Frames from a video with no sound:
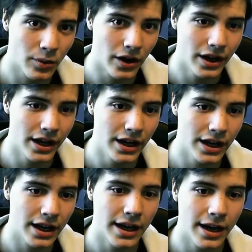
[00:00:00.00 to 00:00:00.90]
So that's
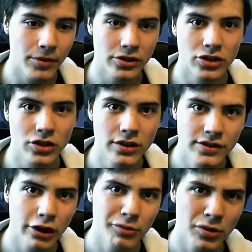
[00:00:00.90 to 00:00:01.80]
why I'm
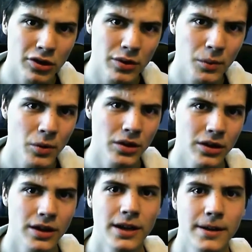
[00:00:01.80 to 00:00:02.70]
not sure if Shadow of
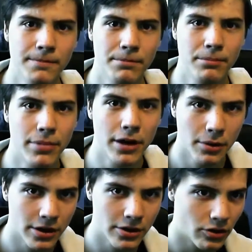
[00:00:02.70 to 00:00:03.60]
Mordor will work,
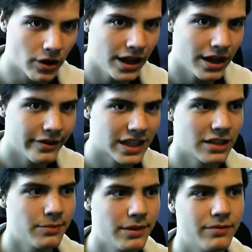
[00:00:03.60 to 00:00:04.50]
but I want to
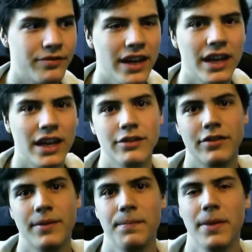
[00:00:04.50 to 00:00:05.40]
try. I've actually been
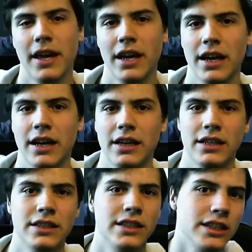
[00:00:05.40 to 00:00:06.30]
thinking of
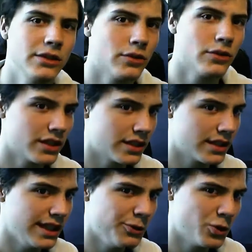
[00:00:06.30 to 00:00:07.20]
a new